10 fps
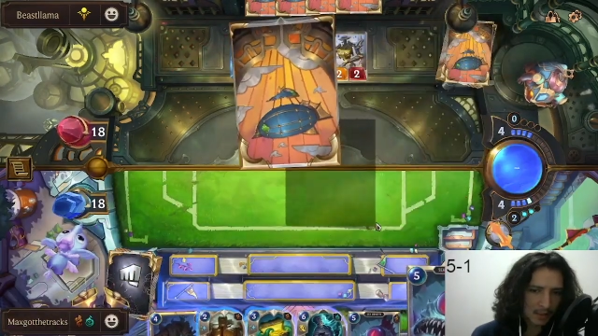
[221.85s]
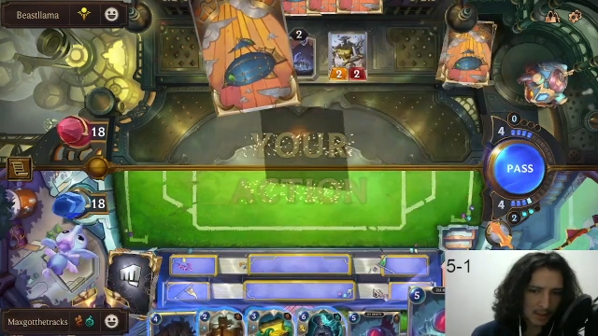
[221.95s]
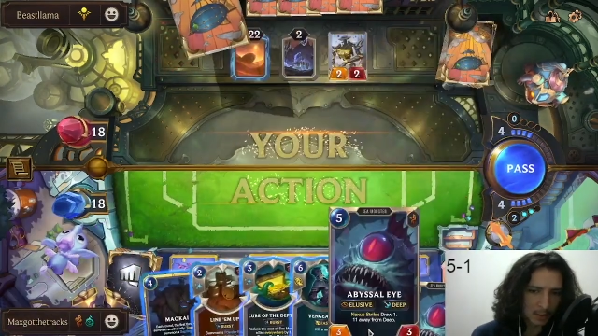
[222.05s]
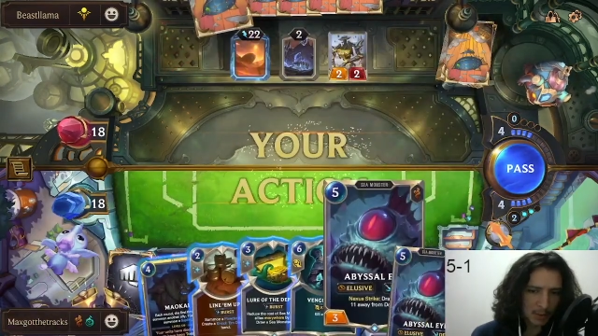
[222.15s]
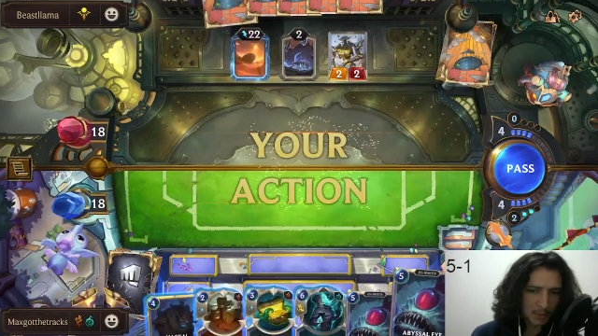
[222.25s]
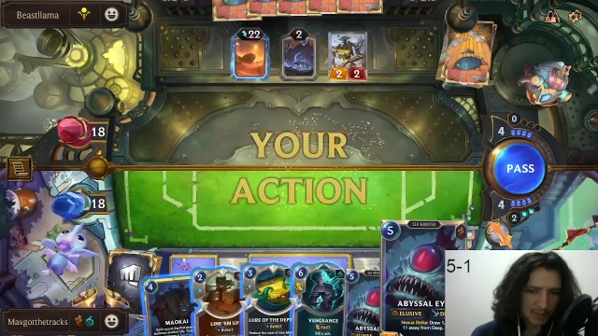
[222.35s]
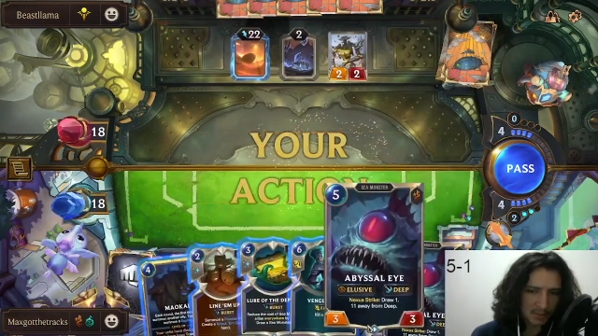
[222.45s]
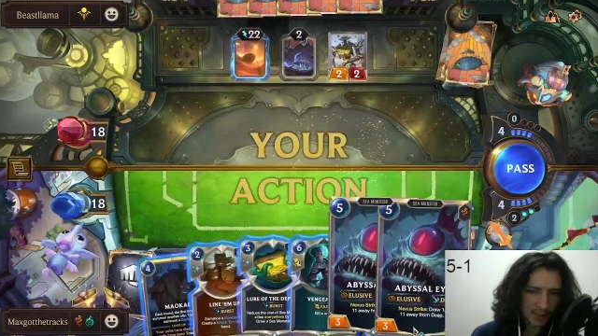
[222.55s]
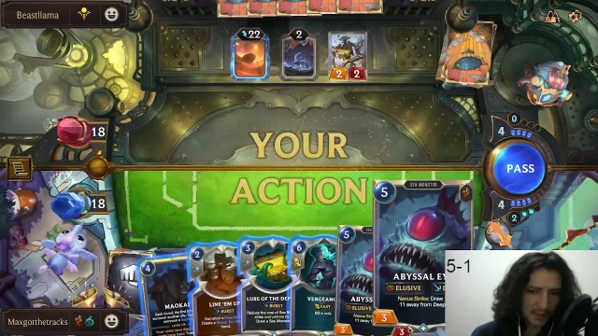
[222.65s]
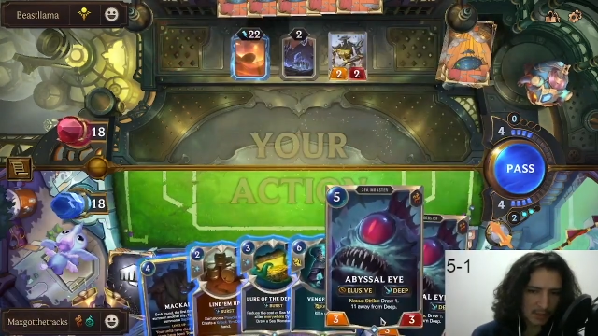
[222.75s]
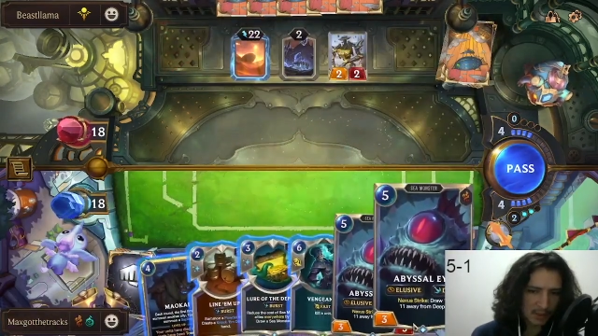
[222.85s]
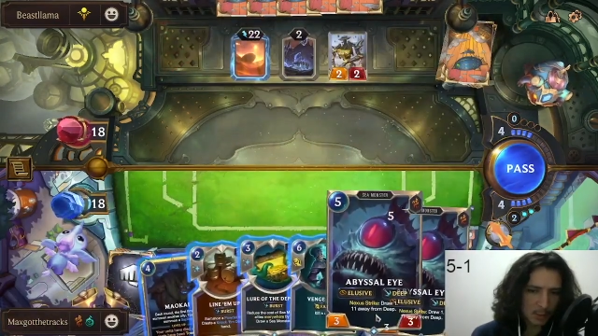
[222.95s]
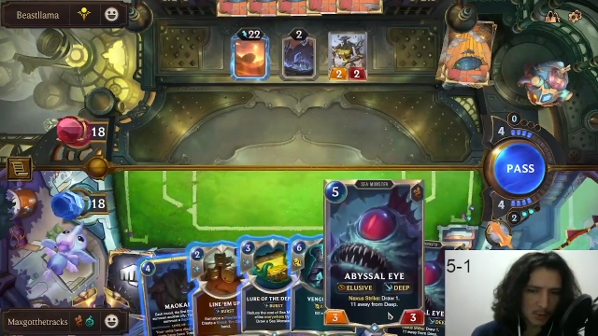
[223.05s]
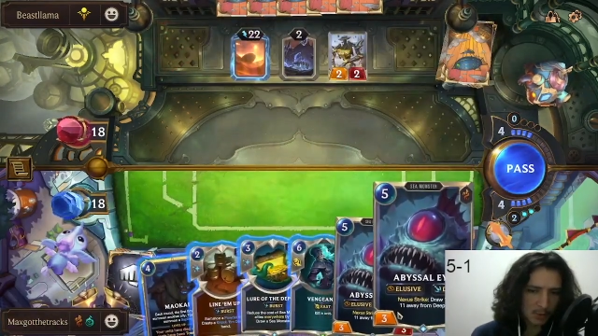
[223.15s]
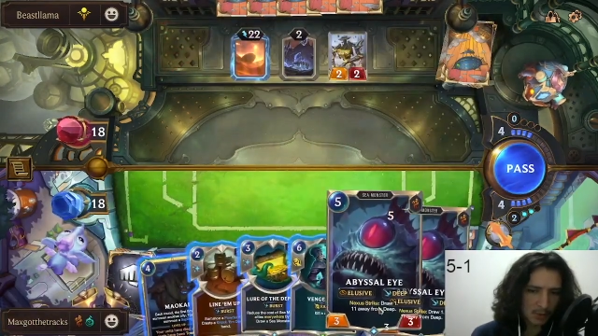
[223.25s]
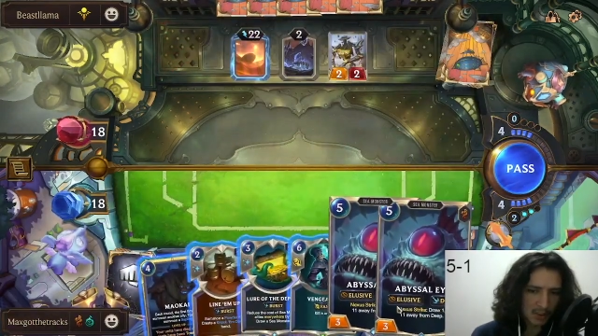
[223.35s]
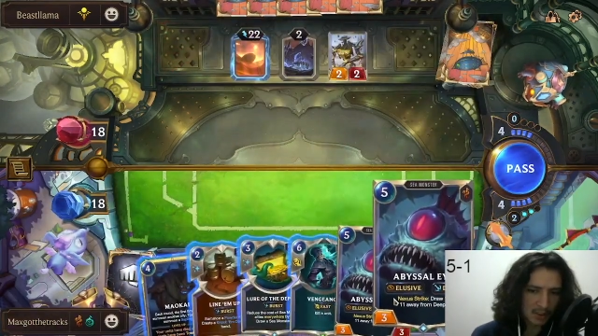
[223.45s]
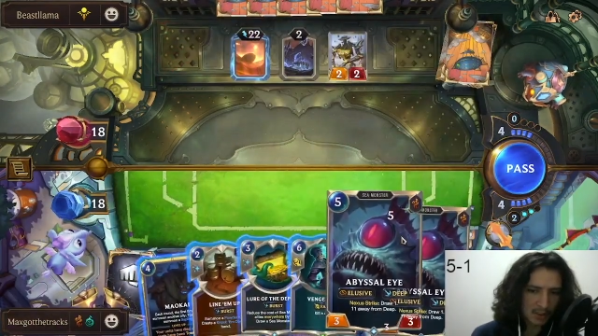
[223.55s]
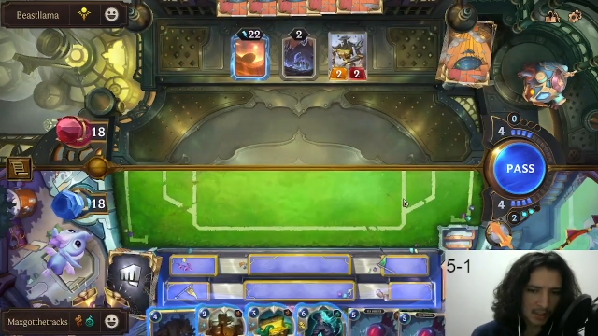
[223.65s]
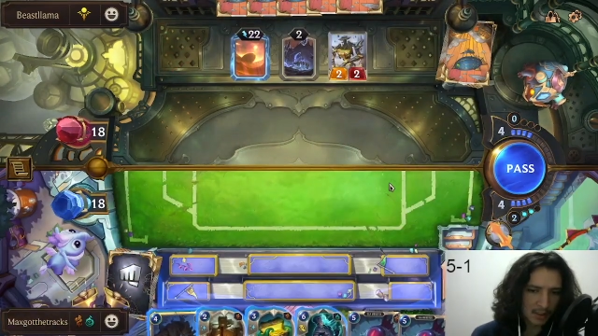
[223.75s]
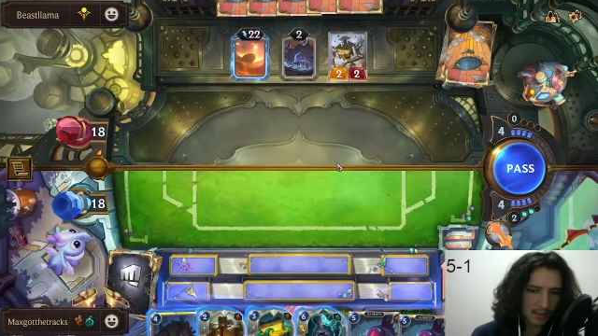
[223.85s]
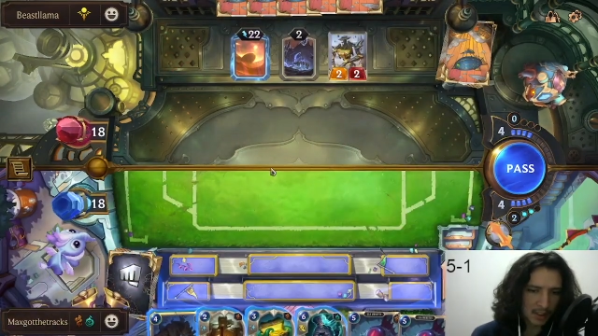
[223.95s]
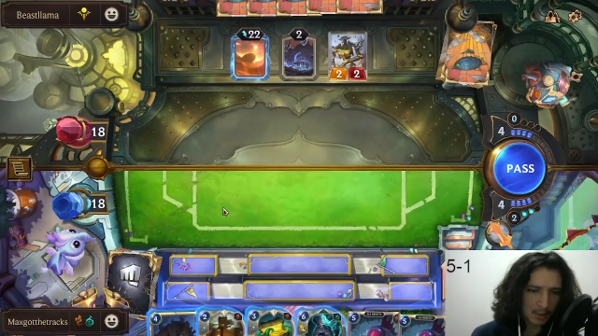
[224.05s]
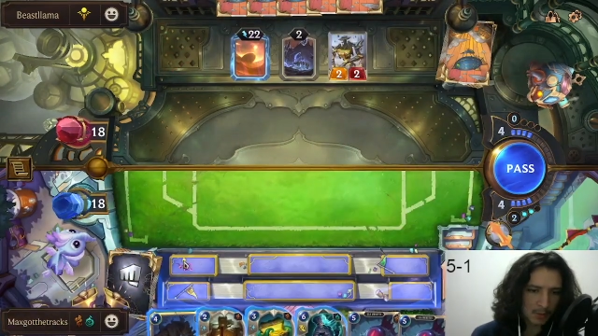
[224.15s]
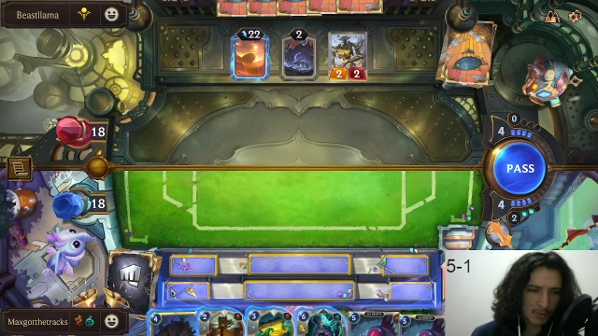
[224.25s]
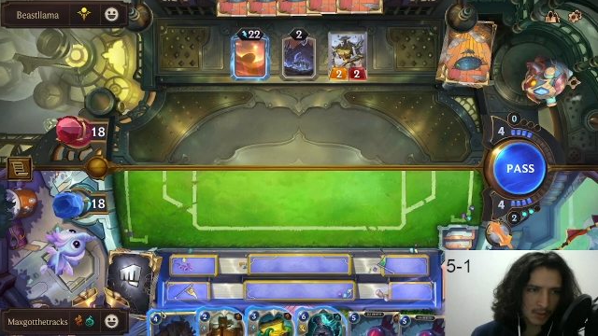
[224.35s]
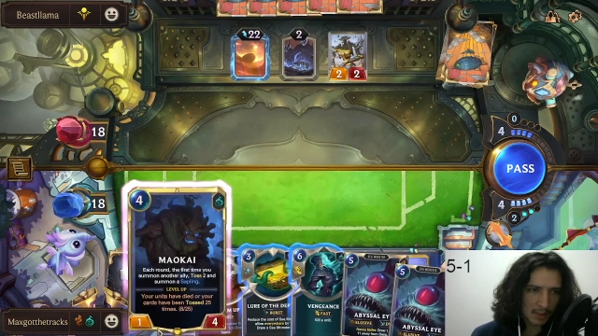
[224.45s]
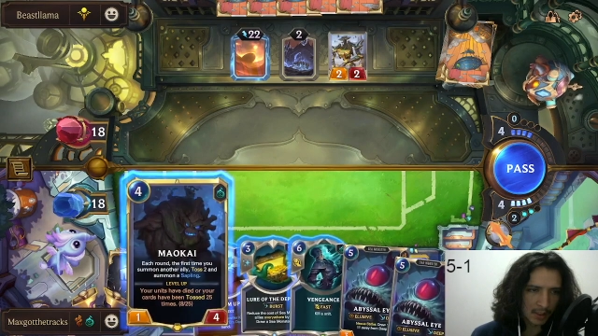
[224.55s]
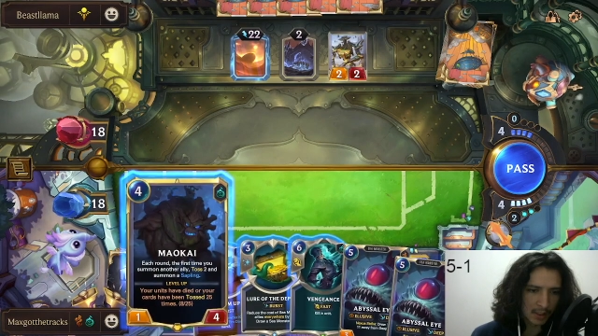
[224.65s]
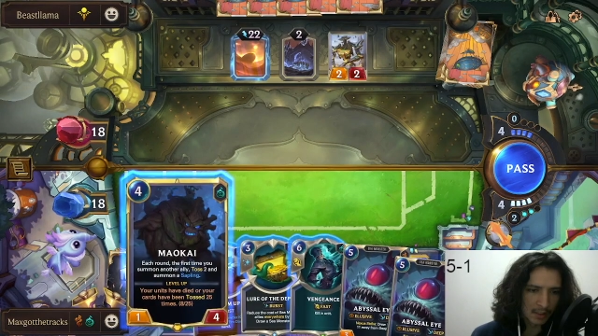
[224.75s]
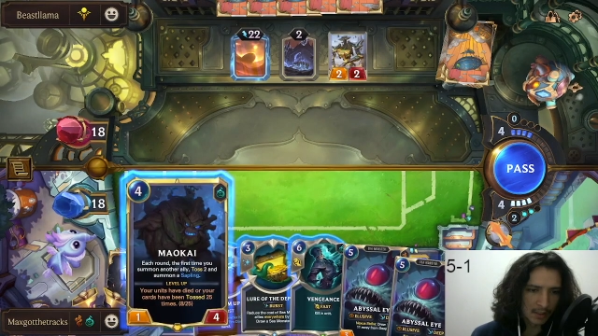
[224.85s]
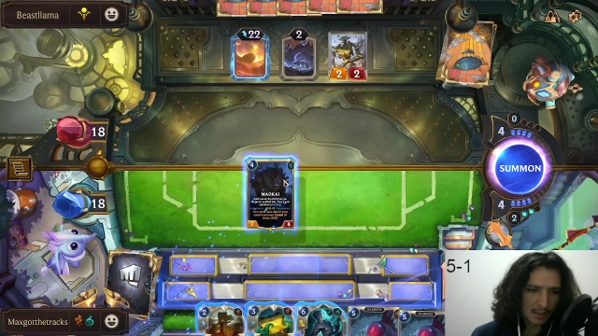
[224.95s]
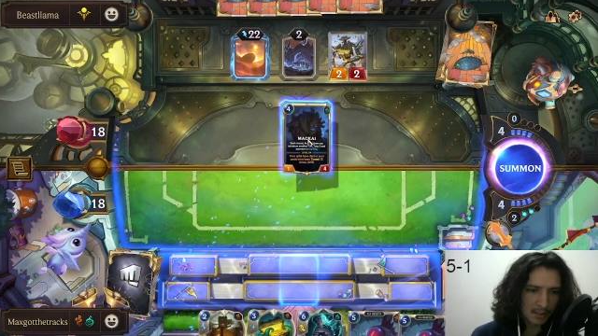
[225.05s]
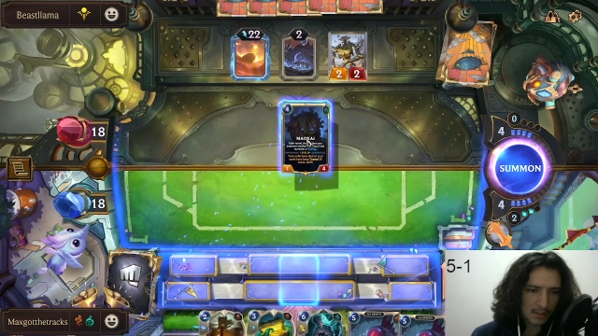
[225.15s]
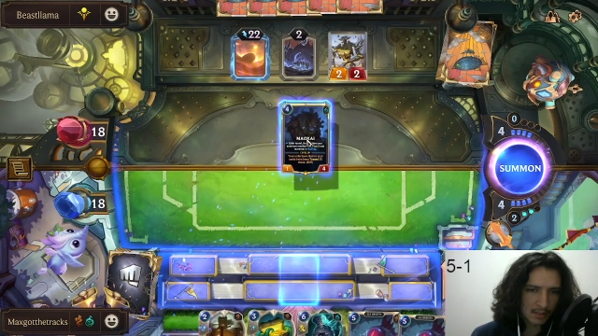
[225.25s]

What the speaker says: Double Abyssal Eye is going to be really good later game when we're trying to end it.